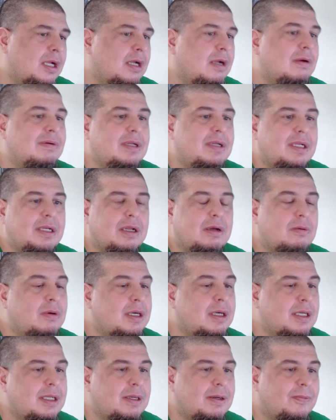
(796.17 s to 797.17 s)
Well, you know
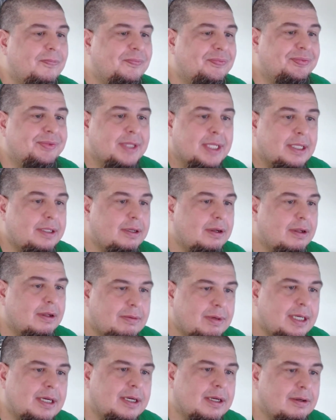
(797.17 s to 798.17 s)
what? The only
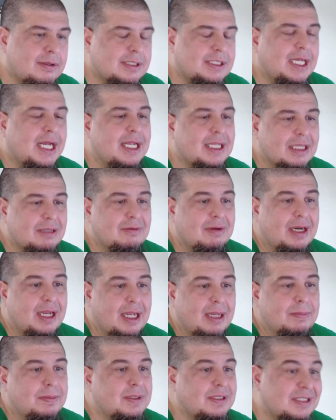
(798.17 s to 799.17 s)
way to know exactly what
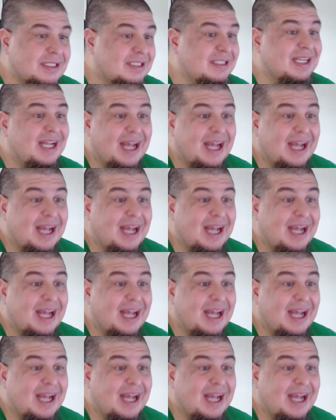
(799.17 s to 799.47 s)
happens is to